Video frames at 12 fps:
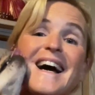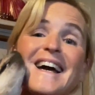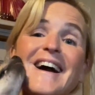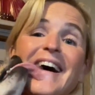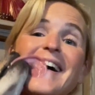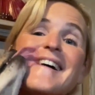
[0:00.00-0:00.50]
I
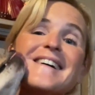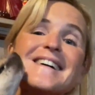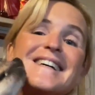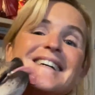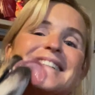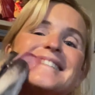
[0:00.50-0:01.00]

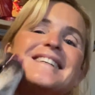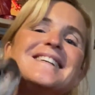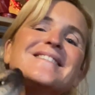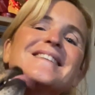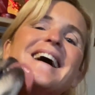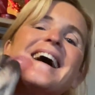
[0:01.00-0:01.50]
are. See
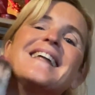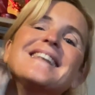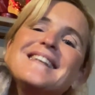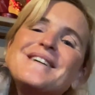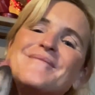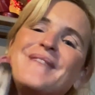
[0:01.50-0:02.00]
you
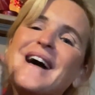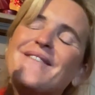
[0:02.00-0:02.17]
then. Bye